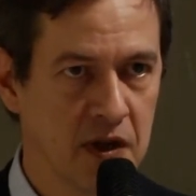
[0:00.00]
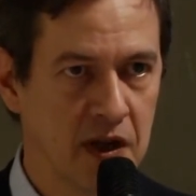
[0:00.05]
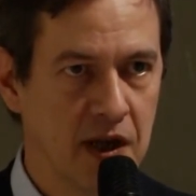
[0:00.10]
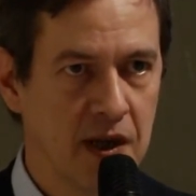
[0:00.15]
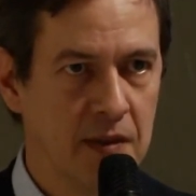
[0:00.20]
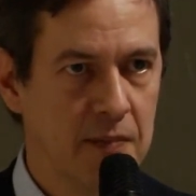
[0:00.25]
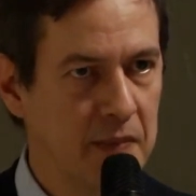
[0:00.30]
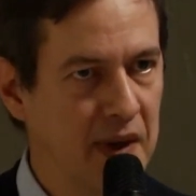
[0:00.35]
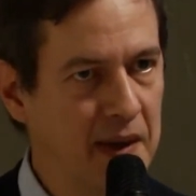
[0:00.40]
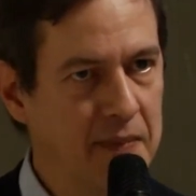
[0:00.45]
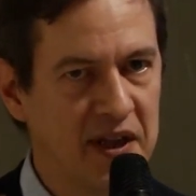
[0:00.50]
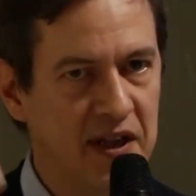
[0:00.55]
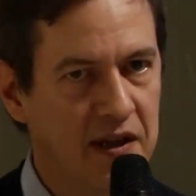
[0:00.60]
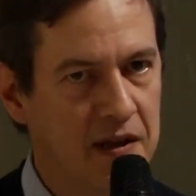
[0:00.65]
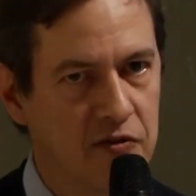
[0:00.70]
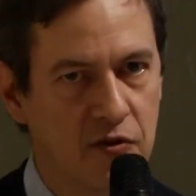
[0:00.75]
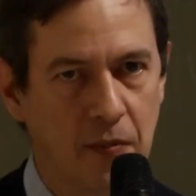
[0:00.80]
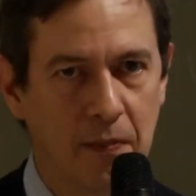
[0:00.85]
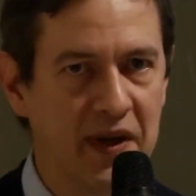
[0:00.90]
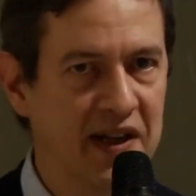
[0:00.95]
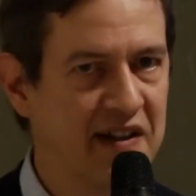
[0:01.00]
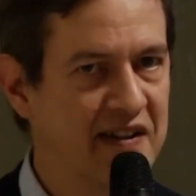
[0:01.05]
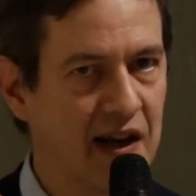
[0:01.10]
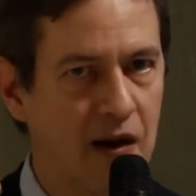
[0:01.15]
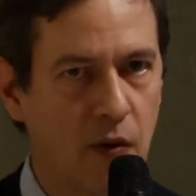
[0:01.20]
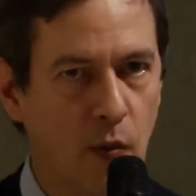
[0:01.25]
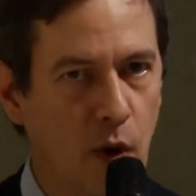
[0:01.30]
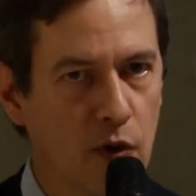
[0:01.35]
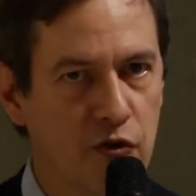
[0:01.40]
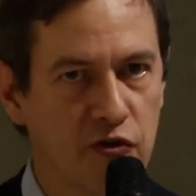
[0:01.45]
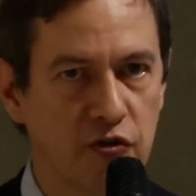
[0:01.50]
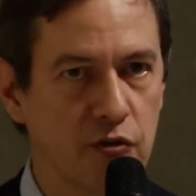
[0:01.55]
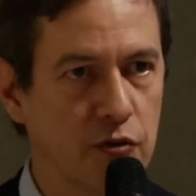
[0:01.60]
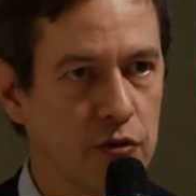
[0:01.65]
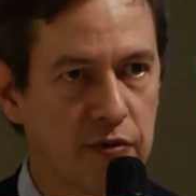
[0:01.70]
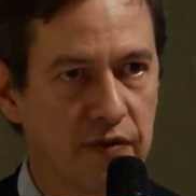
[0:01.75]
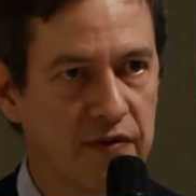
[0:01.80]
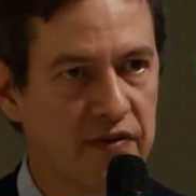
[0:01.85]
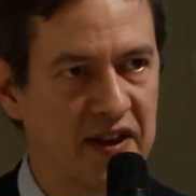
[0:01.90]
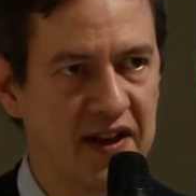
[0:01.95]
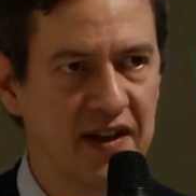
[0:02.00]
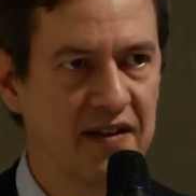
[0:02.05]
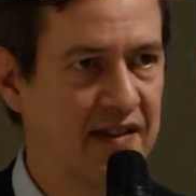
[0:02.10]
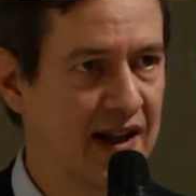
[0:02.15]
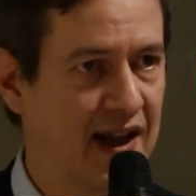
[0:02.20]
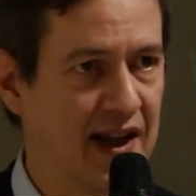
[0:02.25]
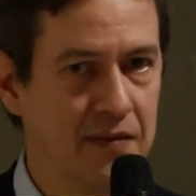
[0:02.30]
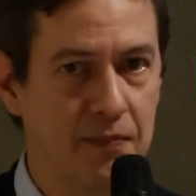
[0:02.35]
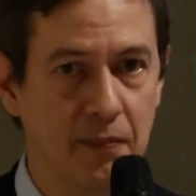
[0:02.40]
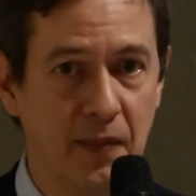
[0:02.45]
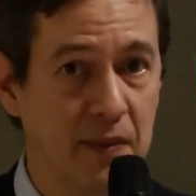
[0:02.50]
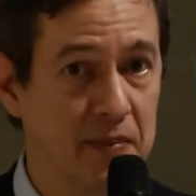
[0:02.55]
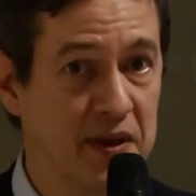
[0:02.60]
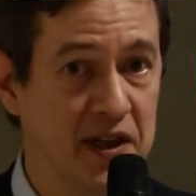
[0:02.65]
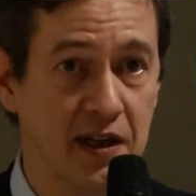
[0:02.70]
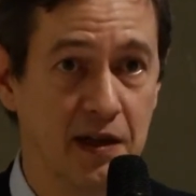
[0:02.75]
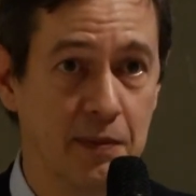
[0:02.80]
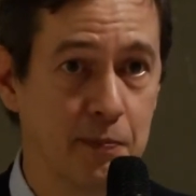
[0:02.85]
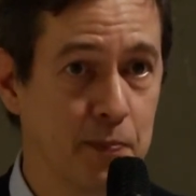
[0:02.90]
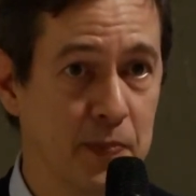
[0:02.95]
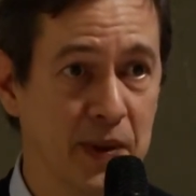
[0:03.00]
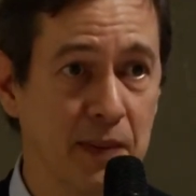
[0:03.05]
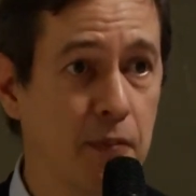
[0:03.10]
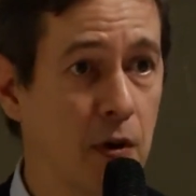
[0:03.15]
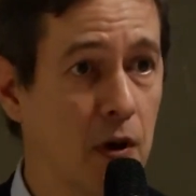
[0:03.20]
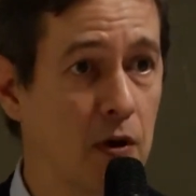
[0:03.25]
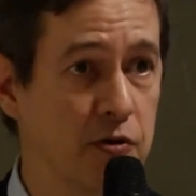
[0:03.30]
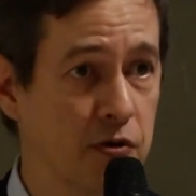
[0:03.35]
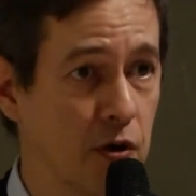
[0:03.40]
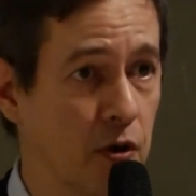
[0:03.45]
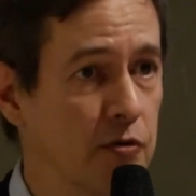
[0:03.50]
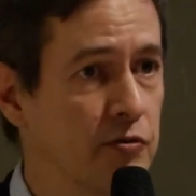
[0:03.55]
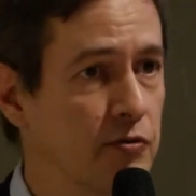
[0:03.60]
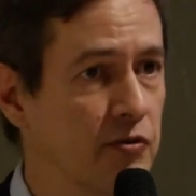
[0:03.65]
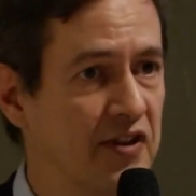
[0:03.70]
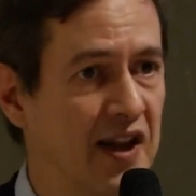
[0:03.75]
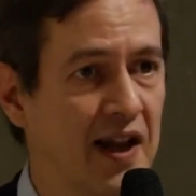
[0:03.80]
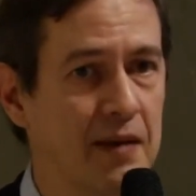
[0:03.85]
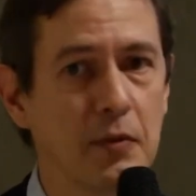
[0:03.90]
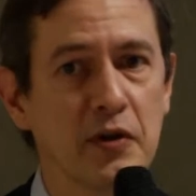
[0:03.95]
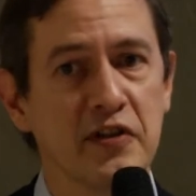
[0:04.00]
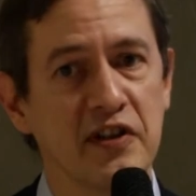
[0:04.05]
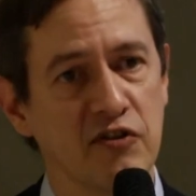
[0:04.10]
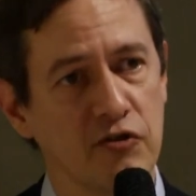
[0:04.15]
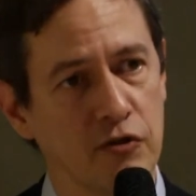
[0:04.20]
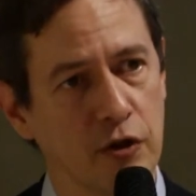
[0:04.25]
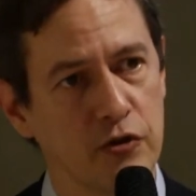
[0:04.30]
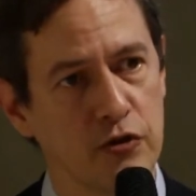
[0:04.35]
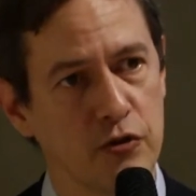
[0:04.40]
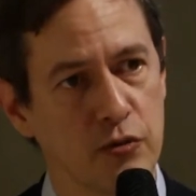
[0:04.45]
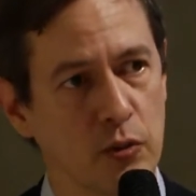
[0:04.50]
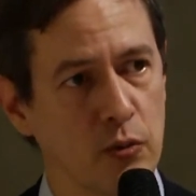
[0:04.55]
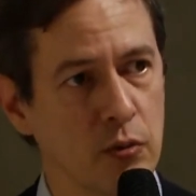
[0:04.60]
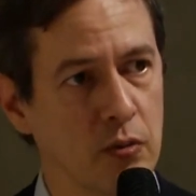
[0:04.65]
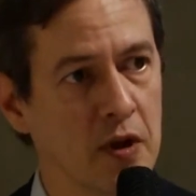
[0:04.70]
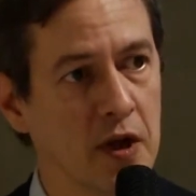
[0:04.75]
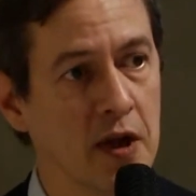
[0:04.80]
Maybe the media wants you to think that, maybe people told you that, but it's not true.